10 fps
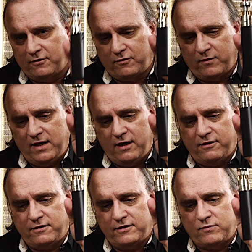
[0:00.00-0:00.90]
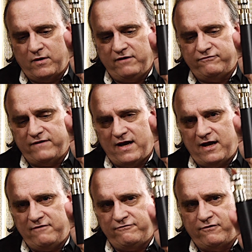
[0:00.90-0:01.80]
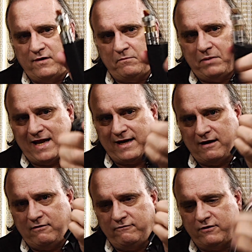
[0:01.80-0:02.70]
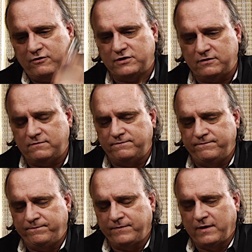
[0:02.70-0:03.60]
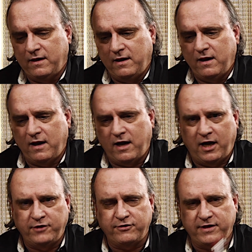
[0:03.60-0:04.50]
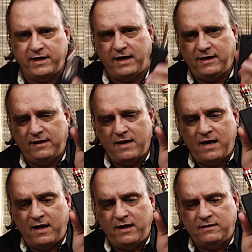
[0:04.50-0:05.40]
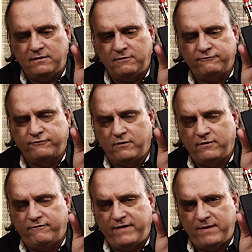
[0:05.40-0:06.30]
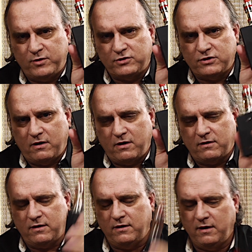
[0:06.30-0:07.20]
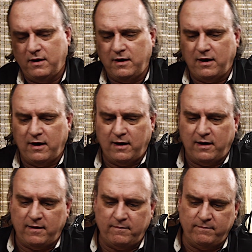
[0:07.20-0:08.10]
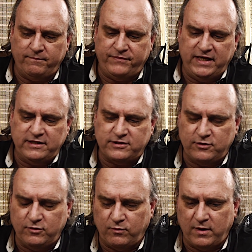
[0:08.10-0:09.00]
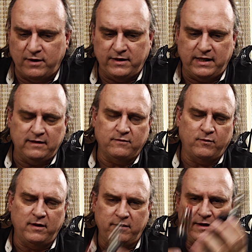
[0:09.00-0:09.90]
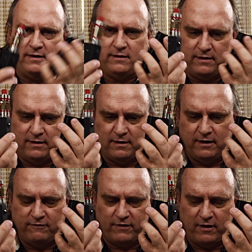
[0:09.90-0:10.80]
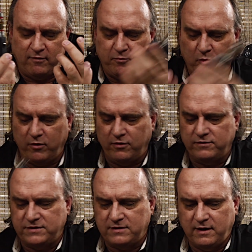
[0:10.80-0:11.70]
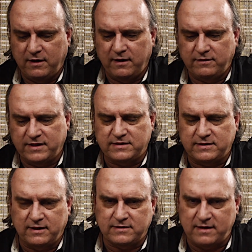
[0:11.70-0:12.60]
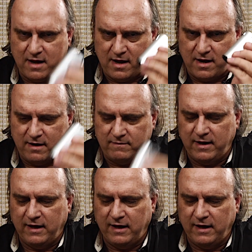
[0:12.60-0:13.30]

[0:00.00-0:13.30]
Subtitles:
$325 for the blackout version, $189 for the Vaporshark. These two run the Evolve boards. This does not.